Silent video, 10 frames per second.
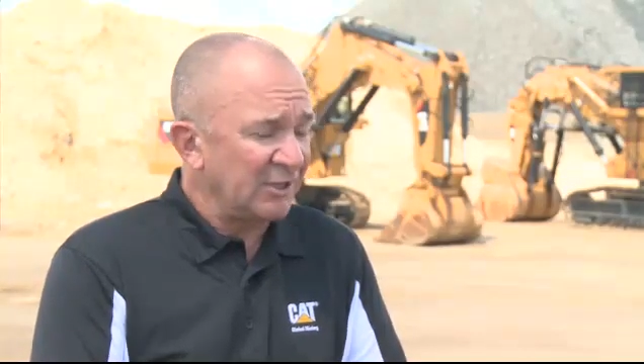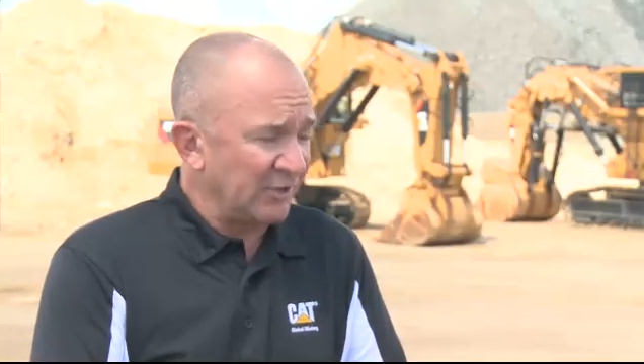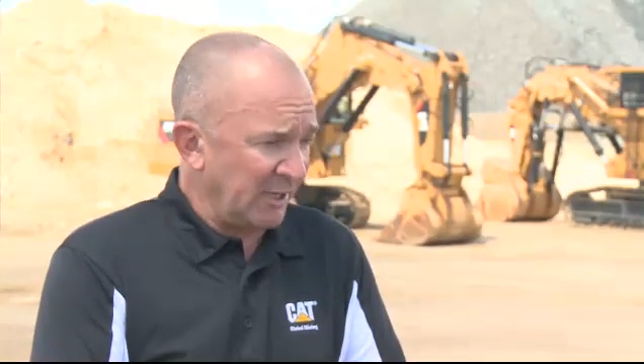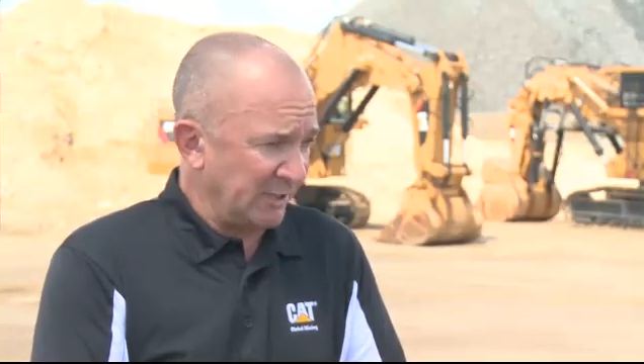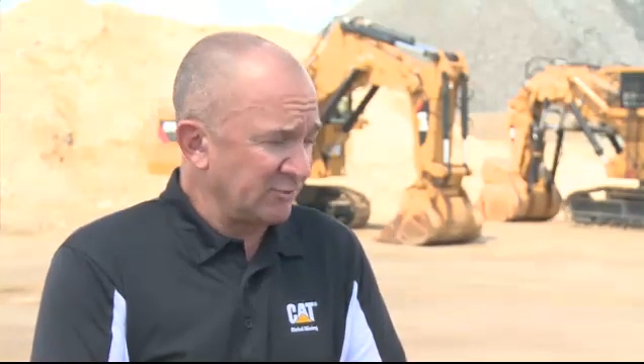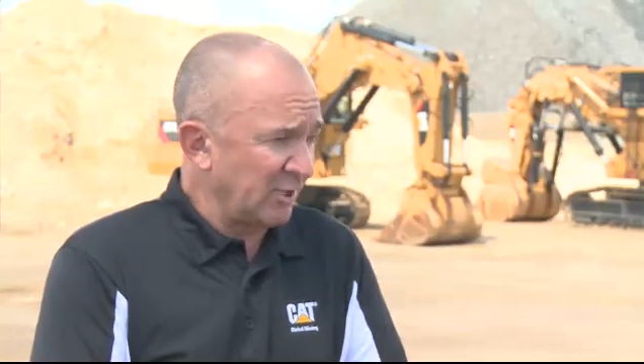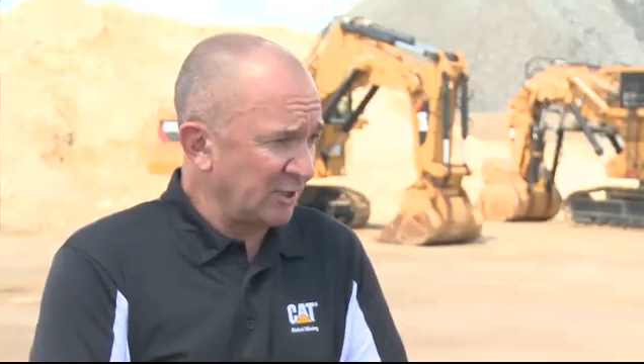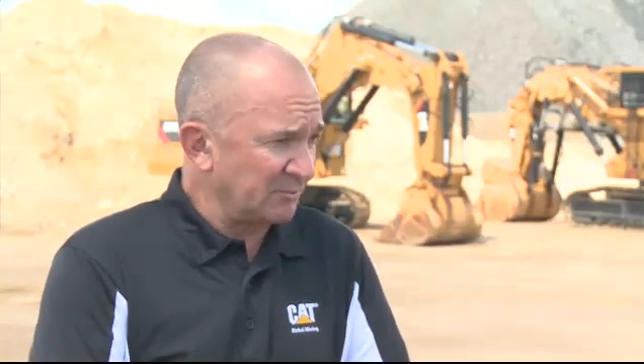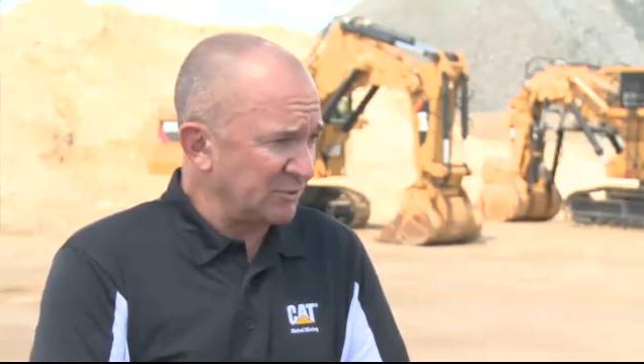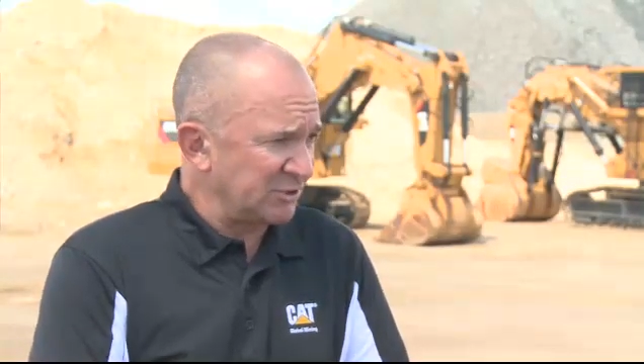The
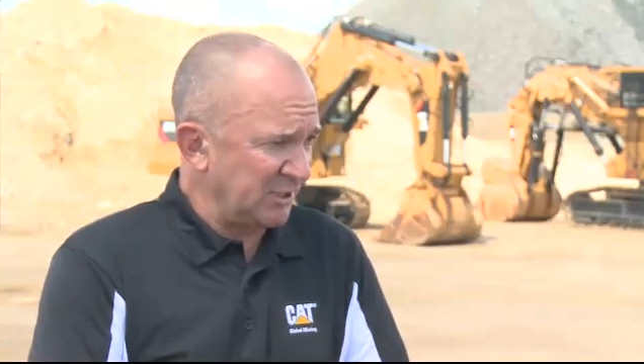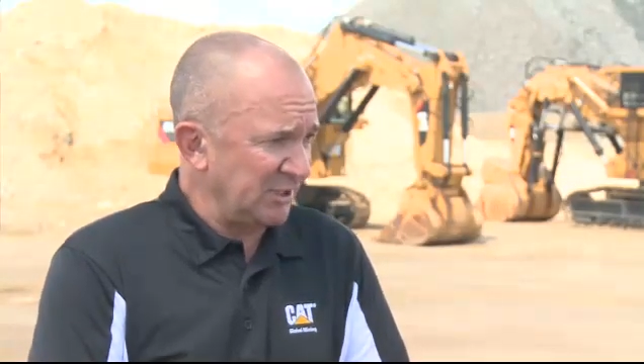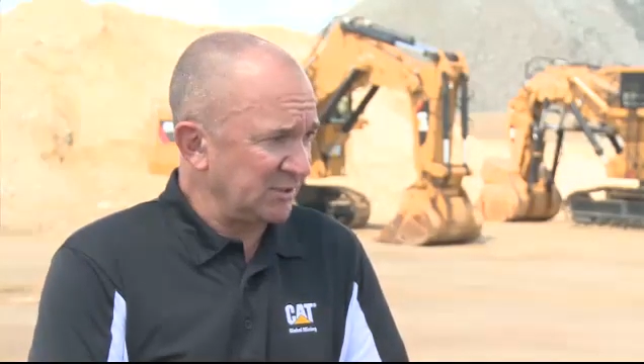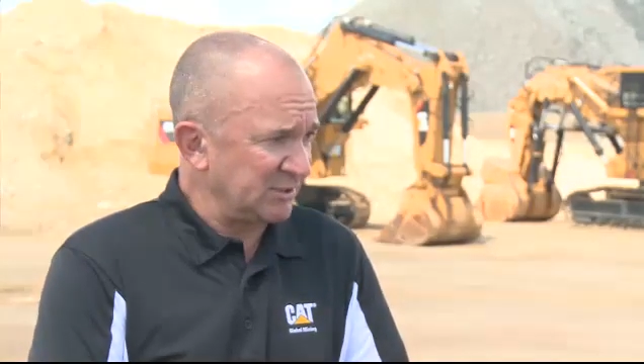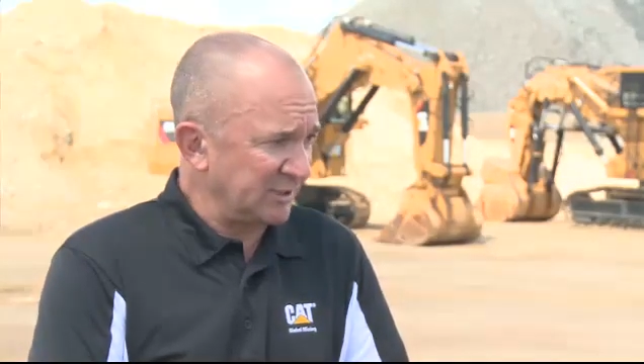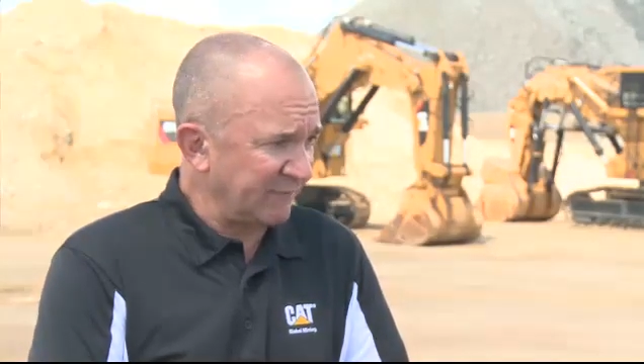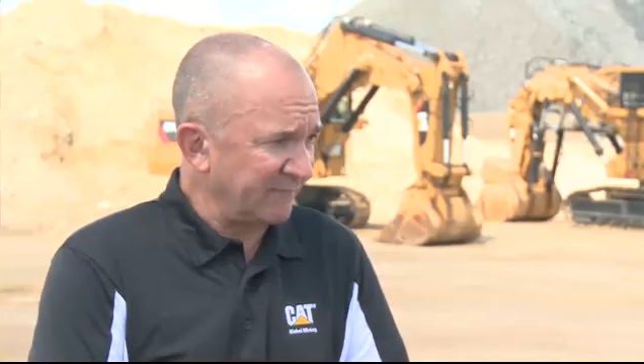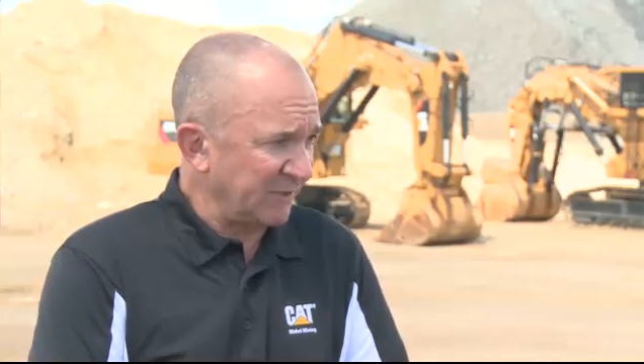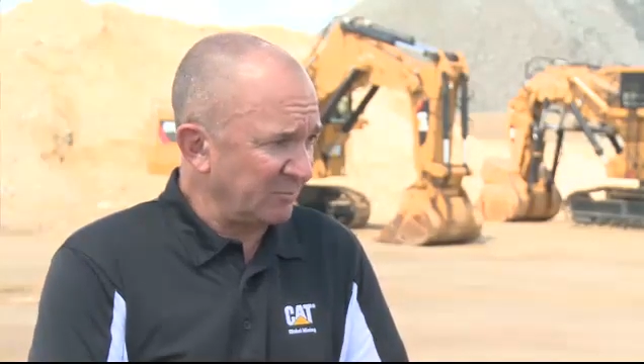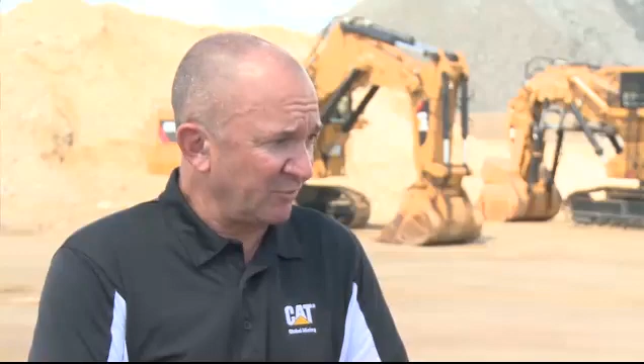hydraulic machine can
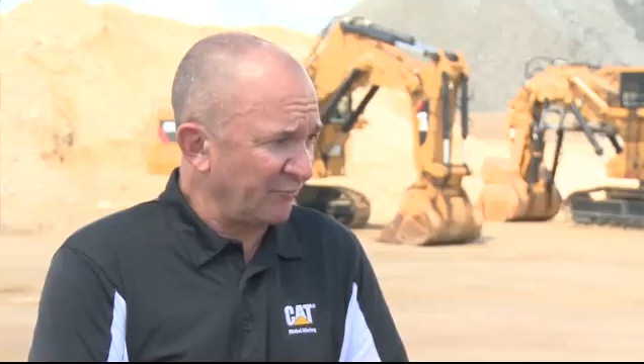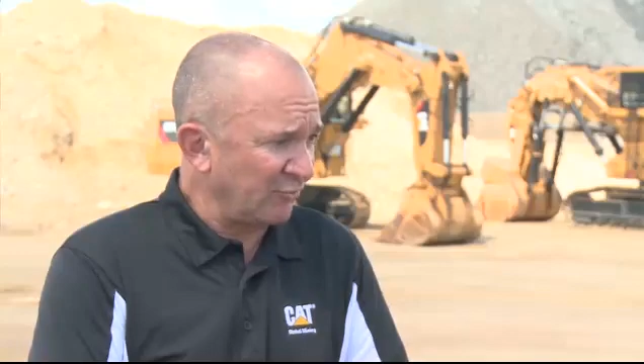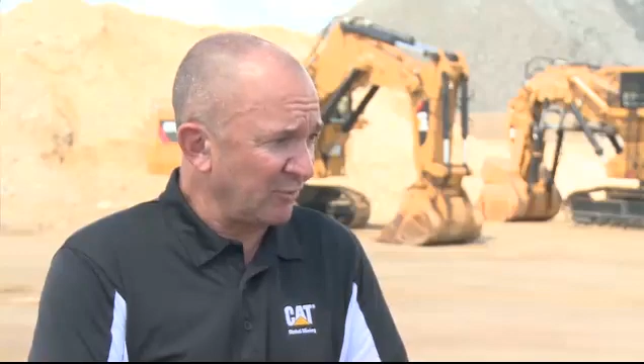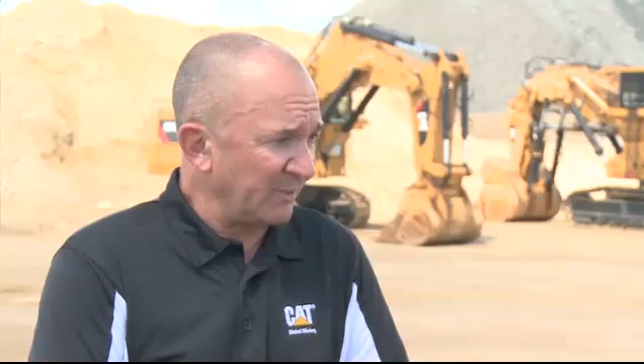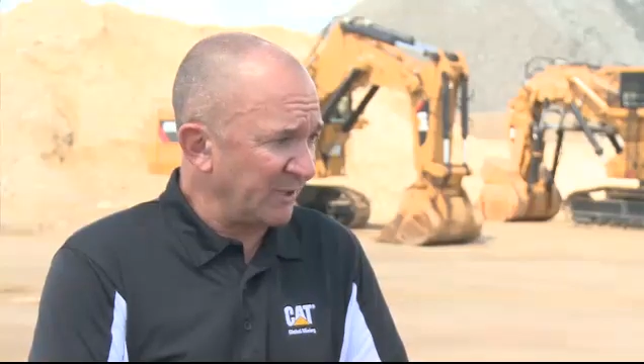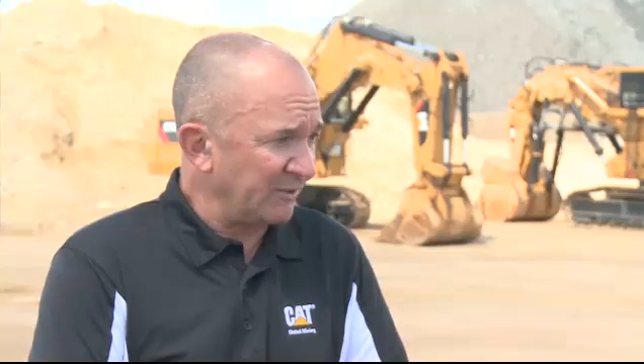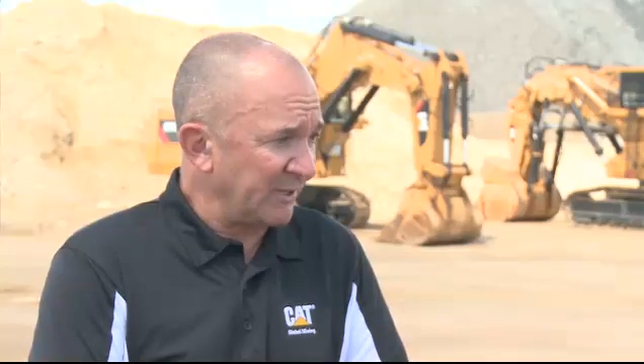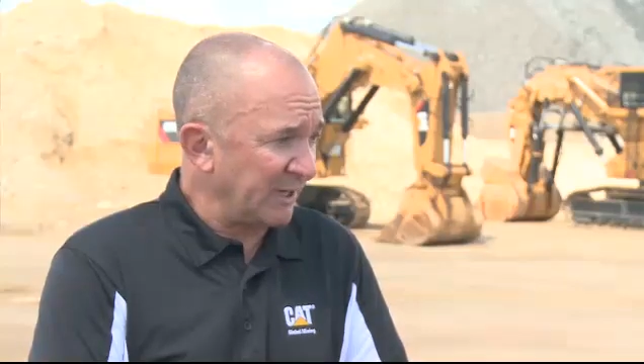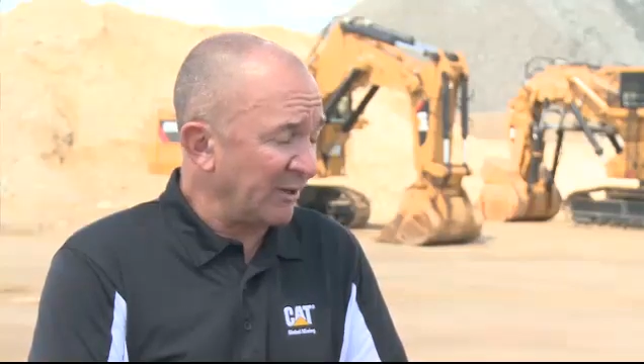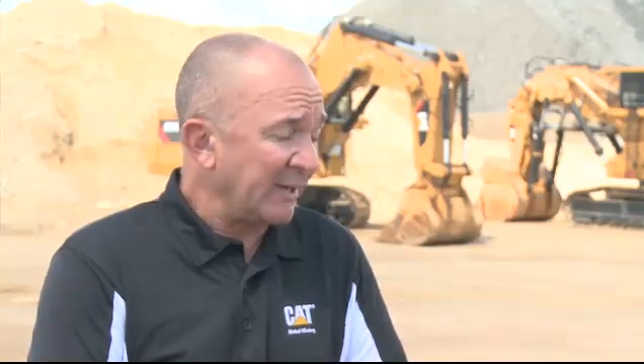definitely perform better
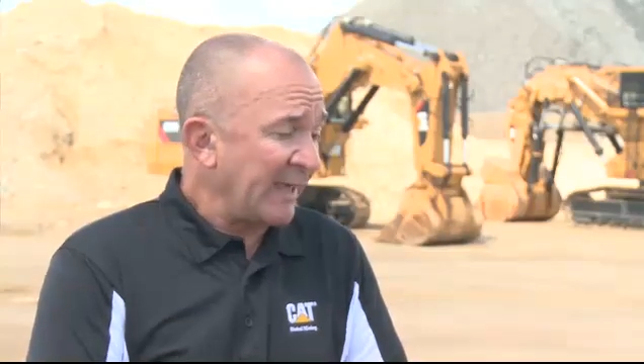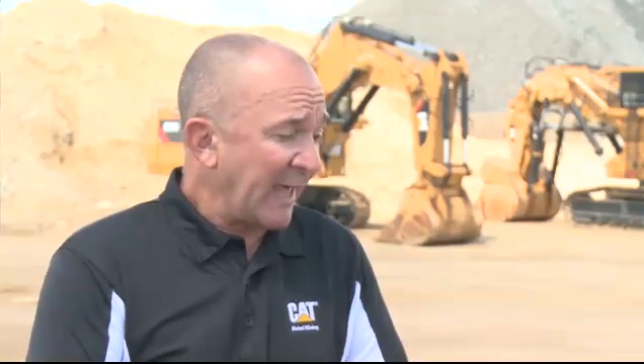there.